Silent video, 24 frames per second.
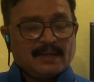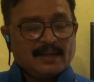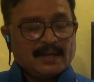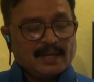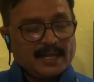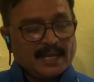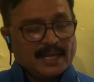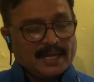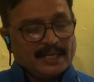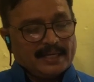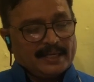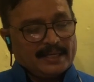
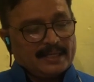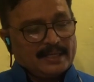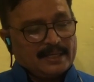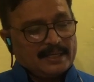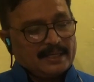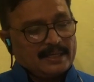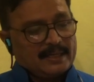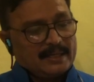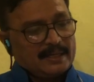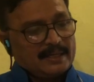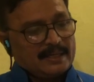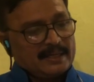And
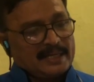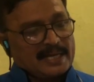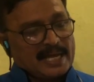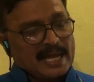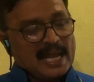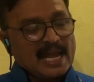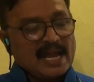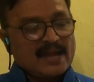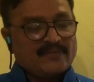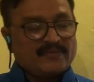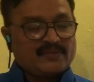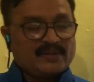
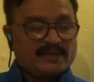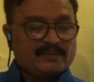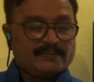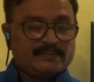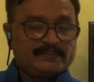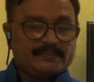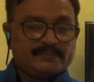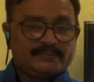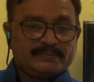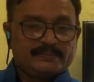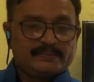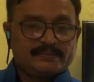diaphragm,
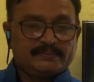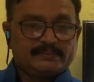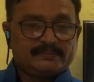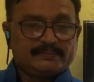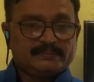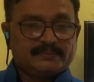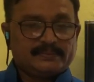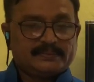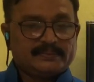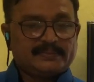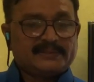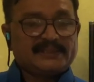
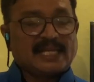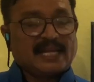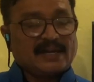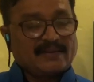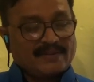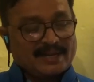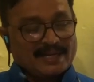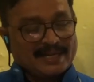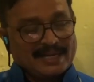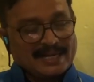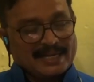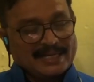
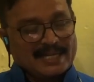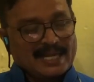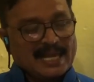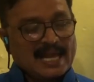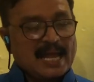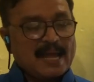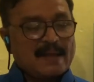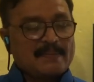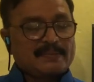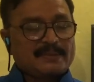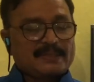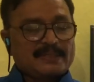cervical
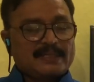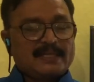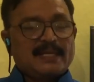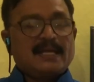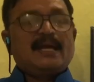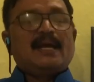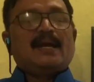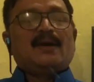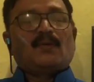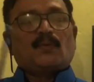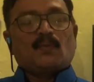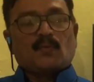caps,
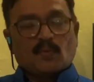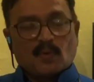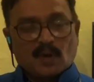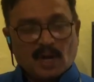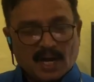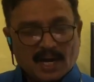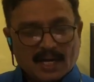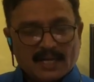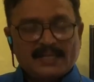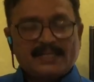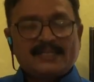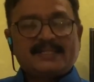
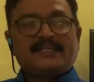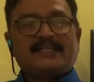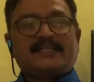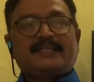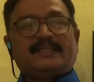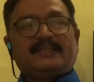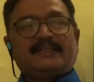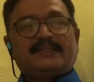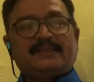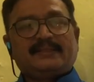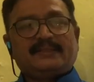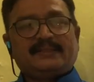walls,
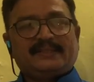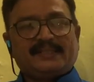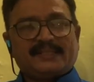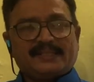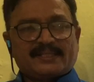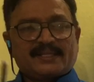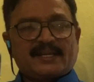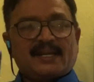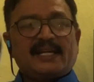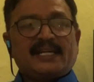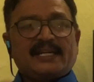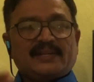these
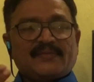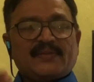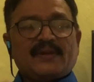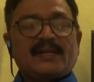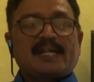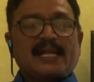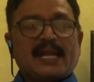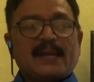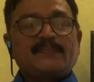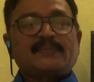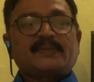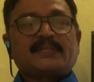are all different
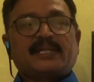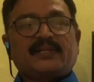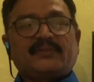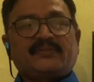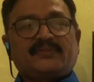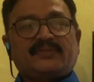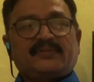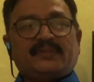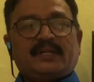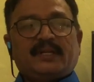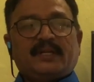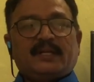types of
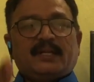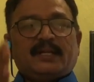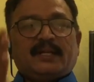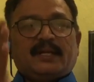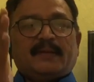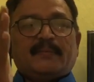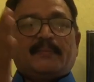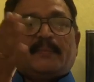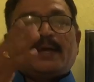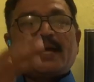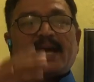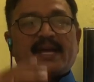
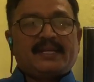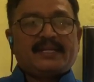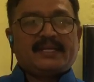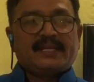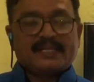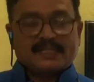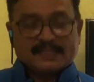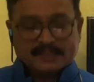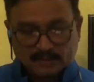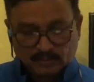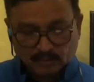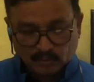
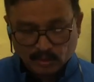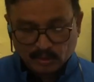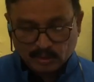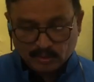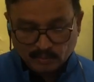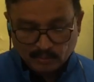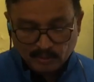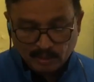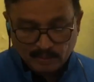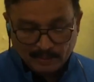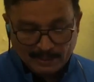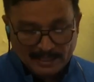barriers. We
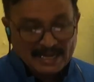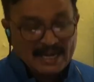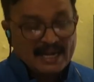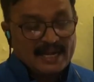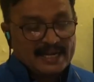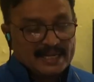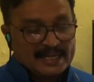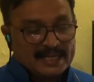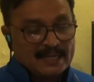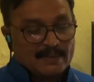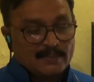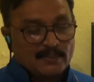will be
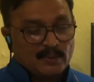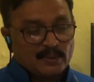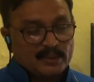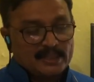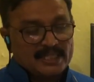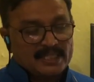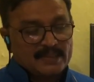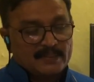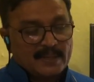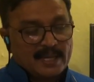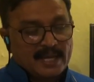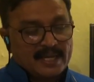learning about
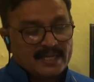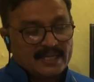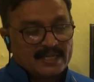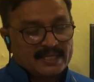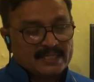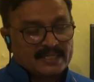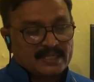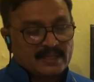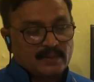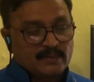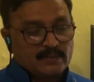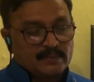these
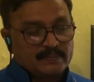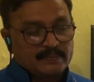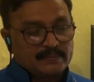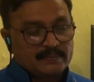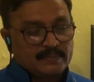barriers now.